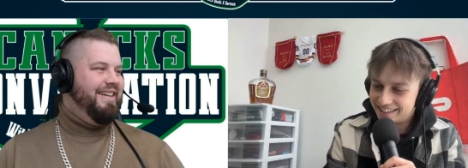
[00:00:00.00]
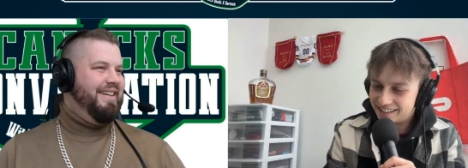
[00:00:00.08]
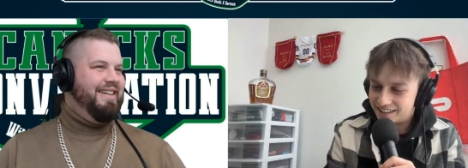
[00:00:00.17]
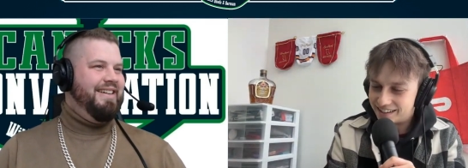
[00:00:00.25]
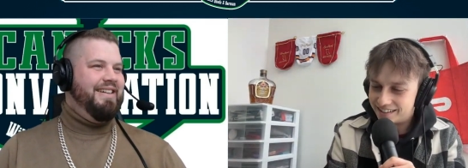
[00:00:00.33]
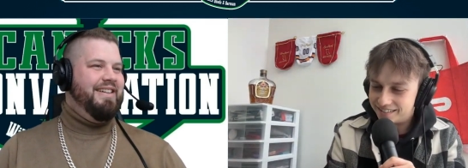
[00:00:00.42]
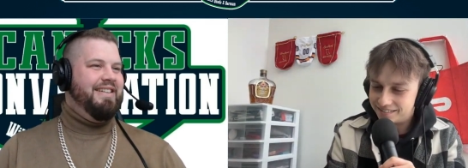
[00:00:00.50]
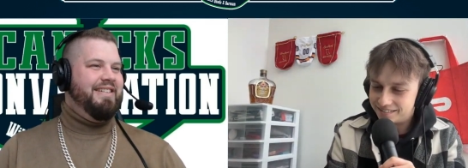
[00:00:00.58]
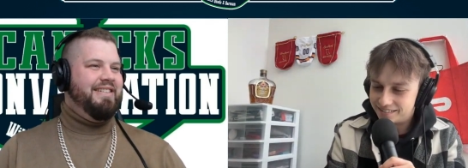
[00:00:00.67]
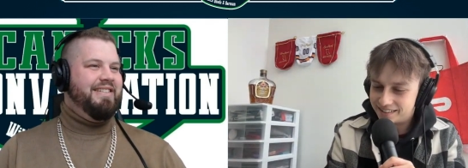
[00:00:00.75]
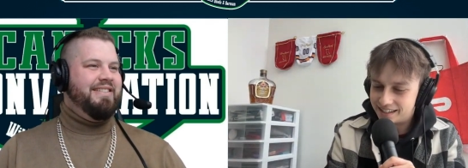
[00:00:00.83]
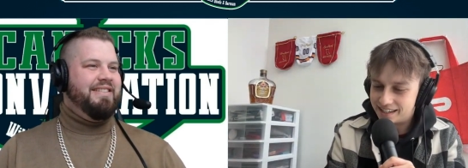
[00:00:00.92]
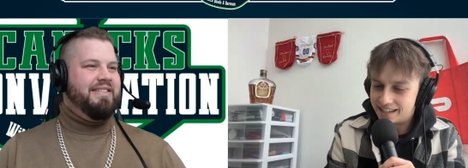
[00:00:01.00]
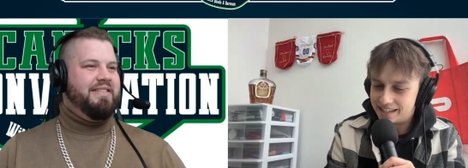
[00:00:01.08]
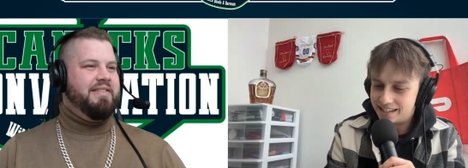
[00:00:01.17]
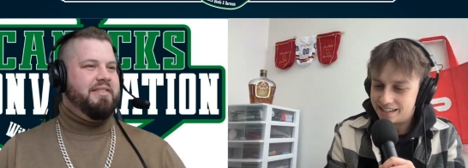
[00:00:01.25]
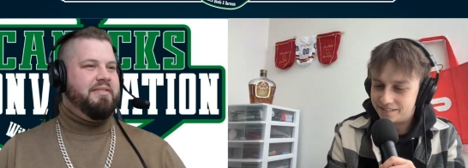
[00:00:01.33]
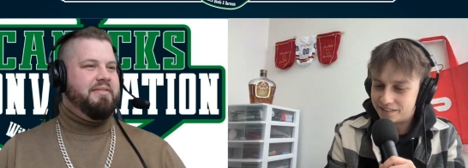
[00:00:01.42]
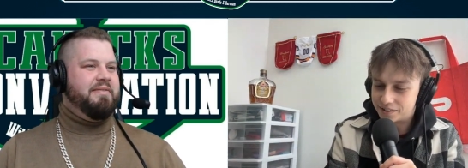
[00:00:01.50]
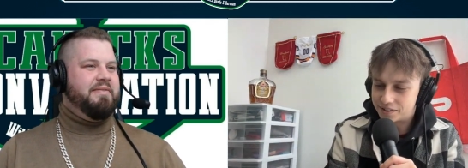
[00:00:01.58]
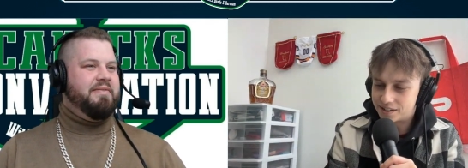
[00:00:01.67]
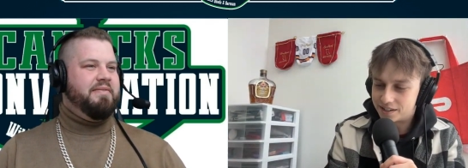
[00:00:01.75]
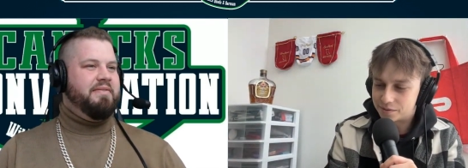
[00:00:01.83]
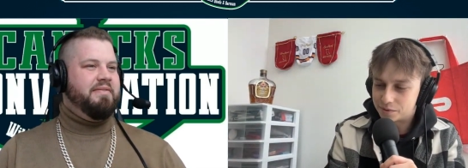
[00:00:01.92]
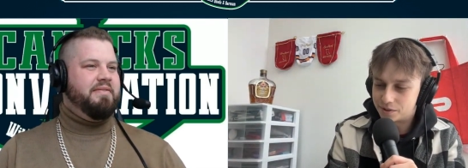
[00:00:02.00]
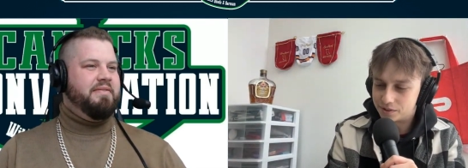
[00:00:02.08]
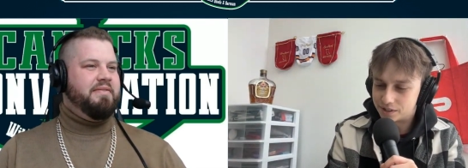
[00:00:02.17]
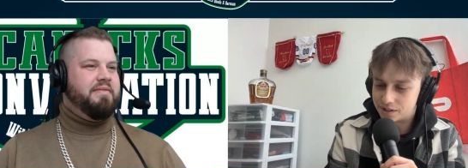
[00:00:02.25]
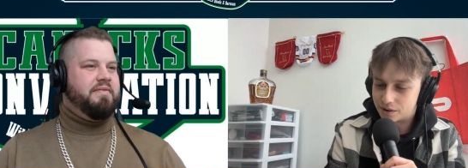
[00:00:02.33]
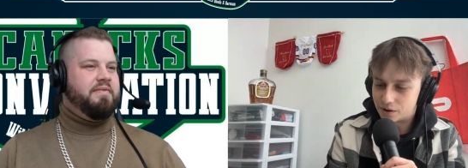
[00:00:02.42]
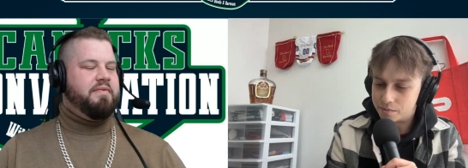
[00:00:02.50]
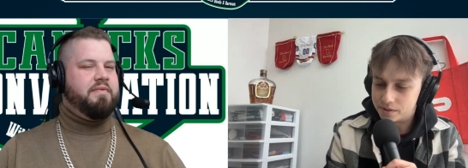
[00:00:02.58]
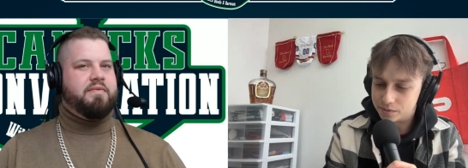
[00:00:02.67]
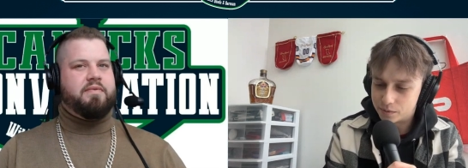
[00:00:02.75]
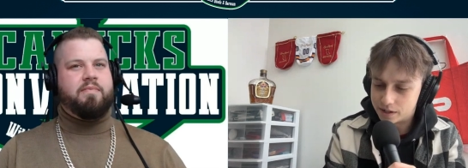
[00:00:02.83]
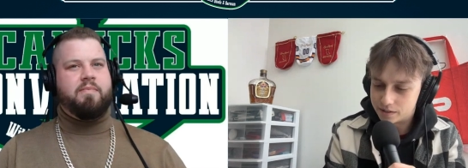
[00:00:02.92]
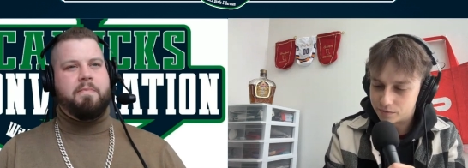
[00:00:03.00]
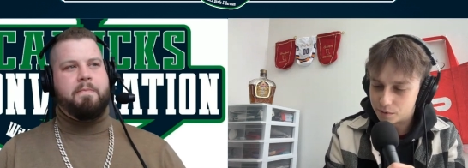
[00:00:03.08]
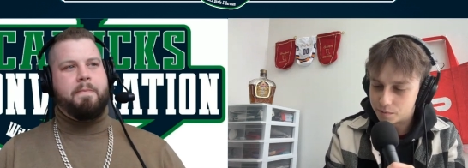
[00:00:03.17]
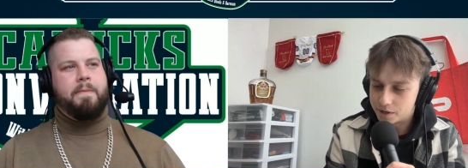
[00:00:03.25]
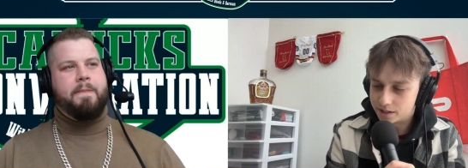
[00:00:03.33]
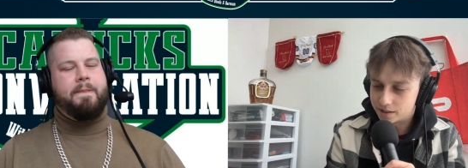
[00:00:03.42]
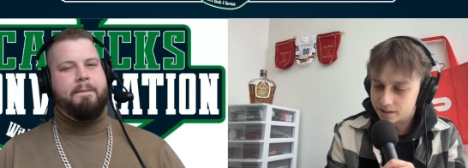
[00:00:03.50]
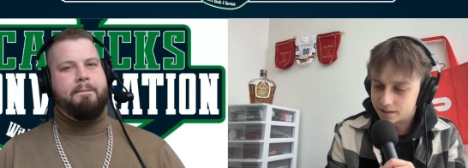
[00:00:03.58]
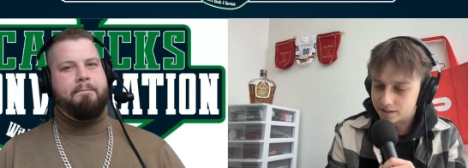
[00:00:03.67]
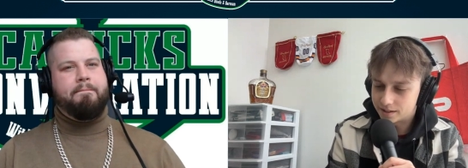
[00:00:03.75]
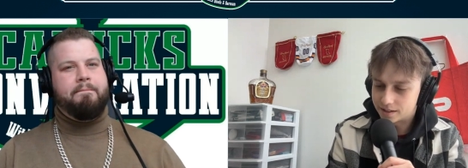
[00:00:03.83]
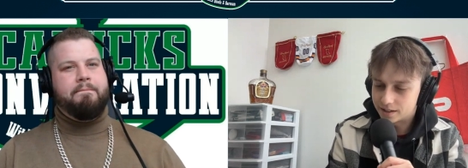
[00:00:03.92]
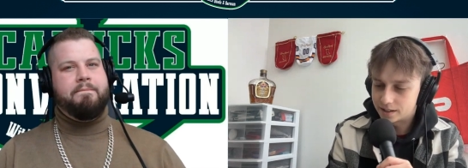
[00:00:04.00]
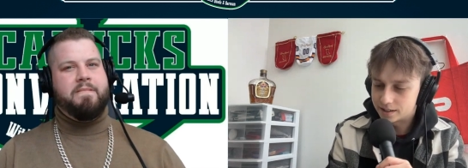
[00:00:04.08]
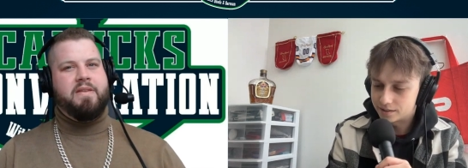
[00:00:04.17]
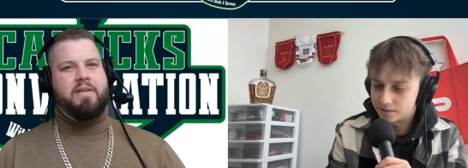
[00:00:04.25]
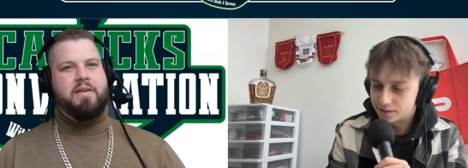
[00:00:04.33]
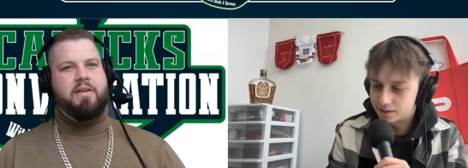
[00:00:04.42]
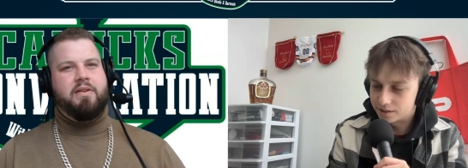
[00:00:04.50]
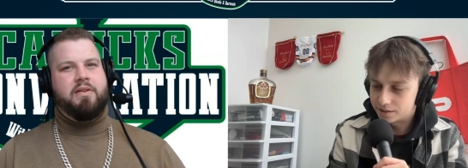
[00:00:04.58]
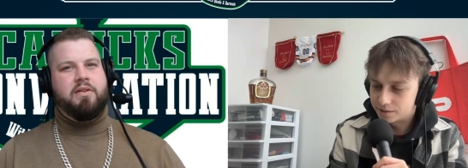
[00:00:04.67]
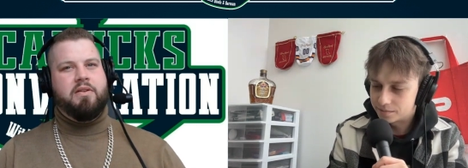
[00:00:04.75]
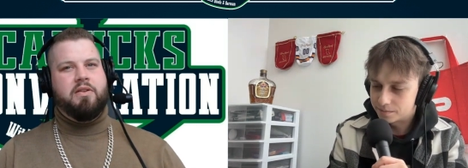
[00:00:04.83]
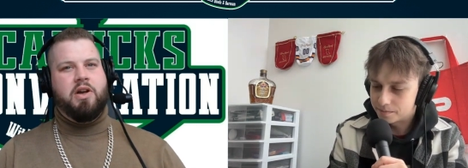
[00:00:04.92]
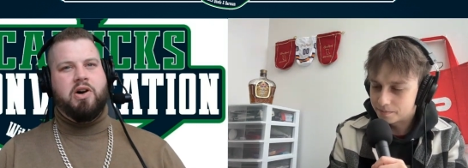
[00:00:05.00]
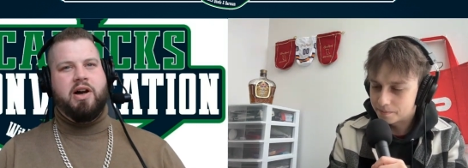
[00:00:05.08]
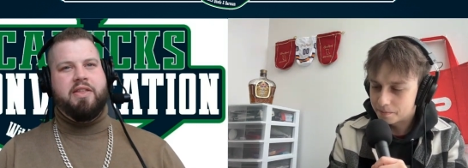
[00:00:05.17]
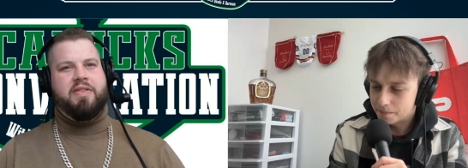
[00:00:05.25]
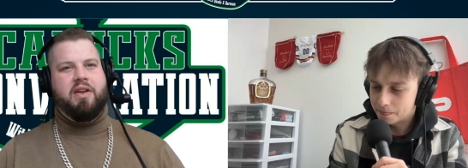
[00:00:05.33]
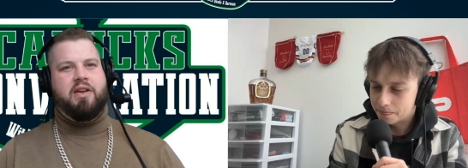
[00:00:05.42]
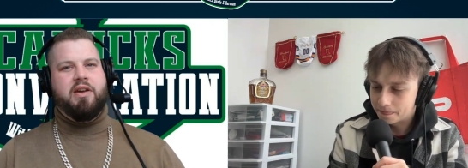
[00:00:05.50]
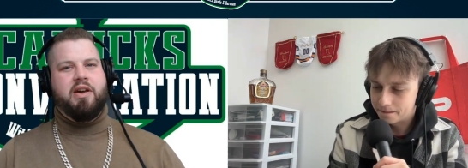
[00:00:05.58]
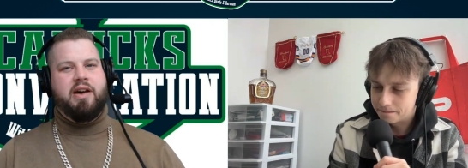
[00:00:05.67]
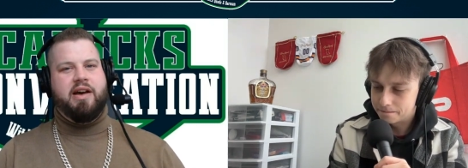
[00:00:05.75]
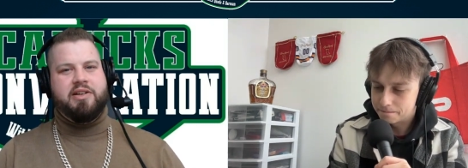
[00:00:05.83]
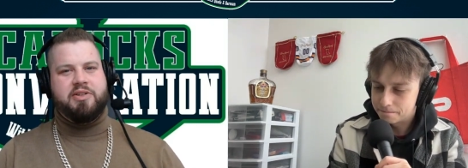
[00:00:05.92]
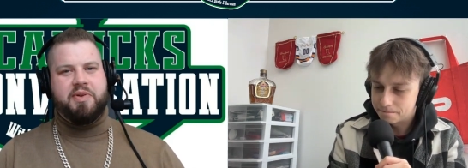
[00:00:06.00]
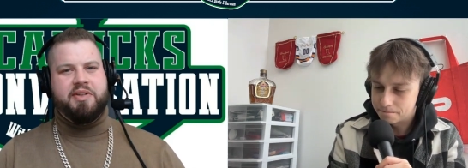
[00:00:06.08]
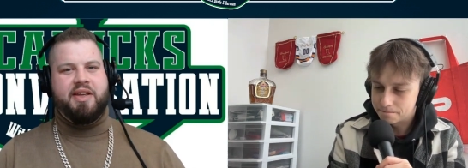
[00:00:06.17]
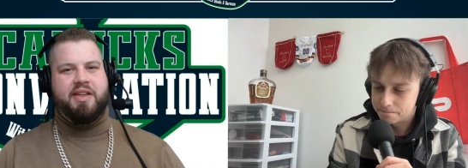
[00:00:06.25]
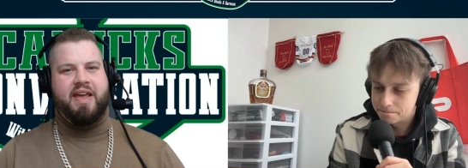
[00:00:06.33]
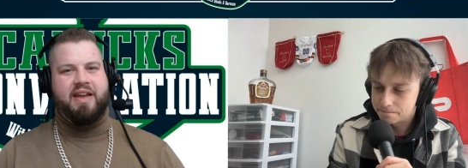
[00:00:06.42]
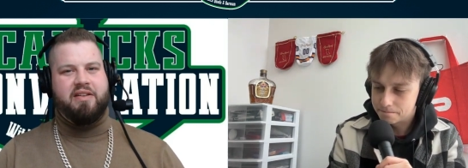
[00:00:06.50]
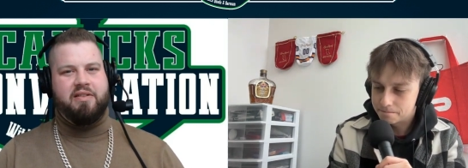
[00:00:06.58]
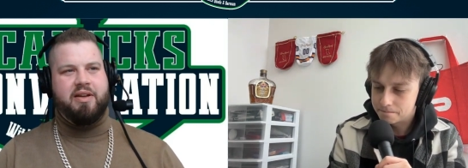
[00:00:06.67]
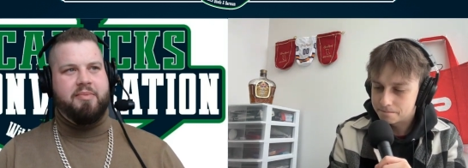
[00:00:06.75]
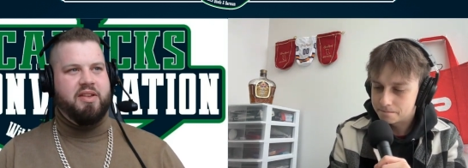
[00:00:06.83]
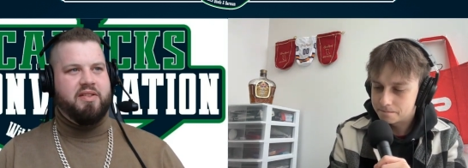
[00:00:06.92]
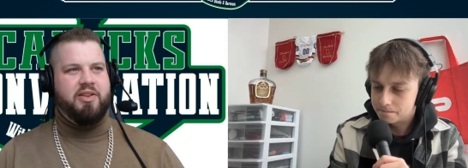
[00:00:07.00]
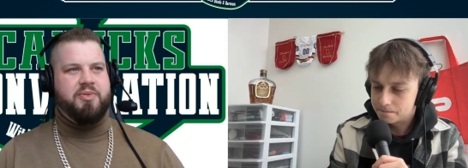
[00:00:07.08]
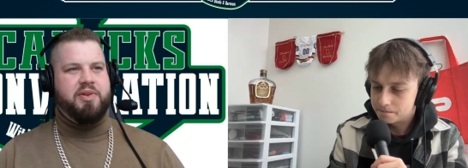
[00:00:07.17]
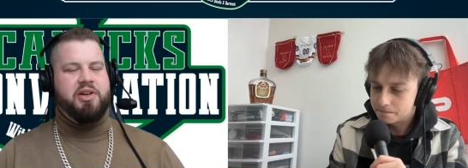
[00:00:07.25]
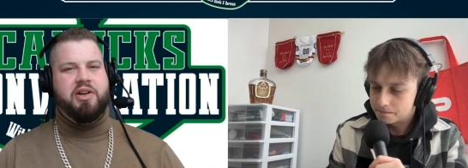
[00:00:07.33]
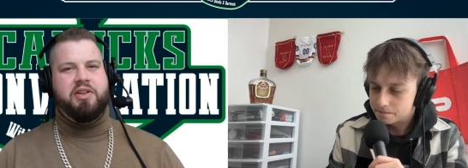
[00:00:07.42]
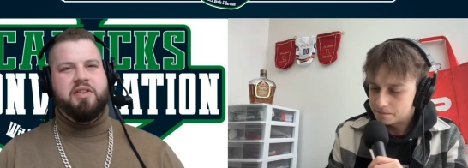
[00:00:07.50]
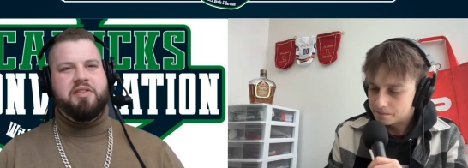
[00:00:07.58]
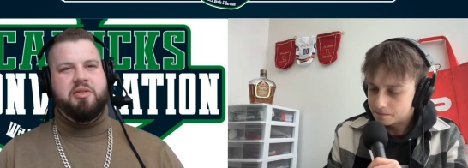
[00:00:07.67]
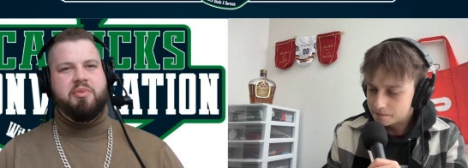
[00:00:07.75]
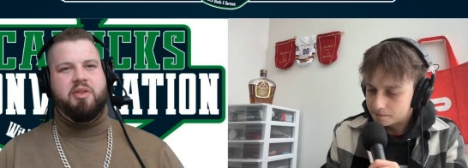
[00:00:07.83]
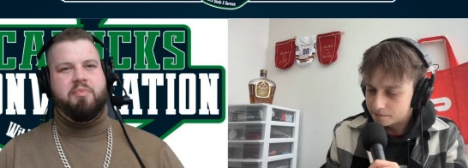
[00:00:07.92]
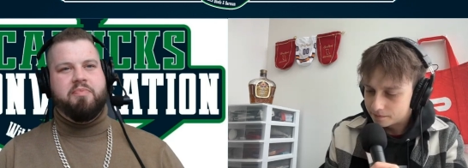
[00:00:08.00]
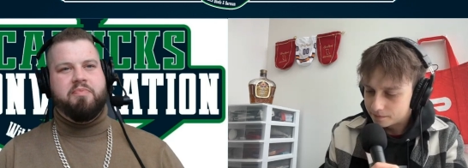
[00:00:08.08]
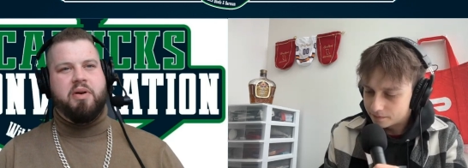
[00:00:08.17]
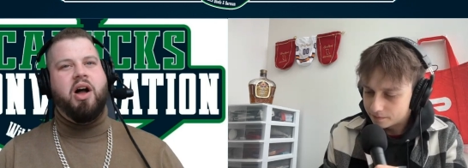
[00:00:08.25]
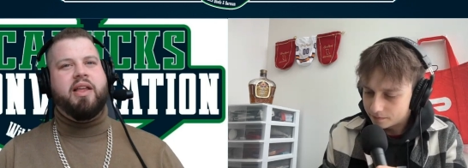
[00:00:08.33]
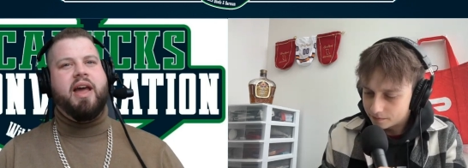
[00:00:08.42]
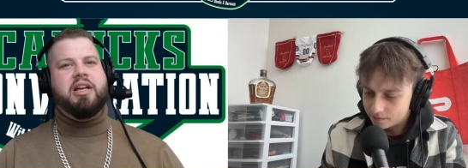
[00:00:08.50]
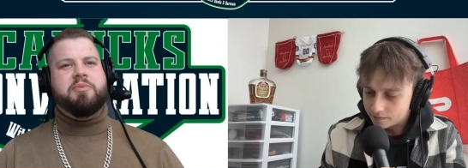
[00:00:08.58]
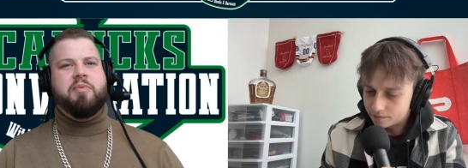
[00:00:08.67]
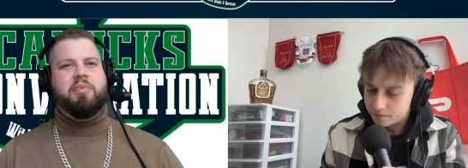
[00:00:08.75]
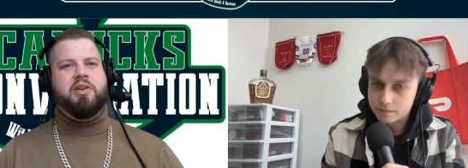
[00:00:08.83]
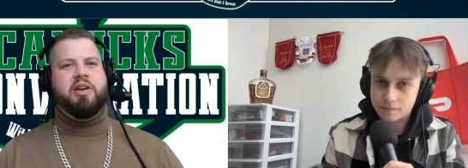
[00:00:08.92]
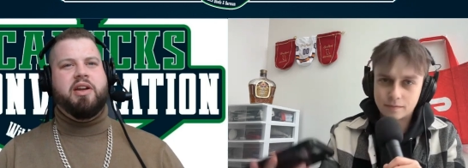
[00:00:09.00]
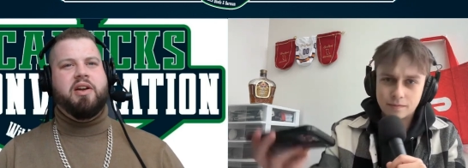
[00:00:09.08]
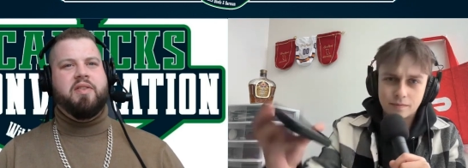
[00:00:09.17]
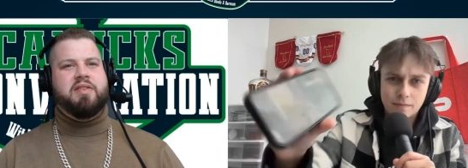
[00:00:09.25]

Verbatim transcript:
Speaker 1: All right. Any final thoughts? We'll close it out. Harman's waiting for me, I think. Gotta get downstairs.
Speaker 2: No, I think I just want to say thank you. I mean, since we're here on YouTube and the podcast, people are going to hear this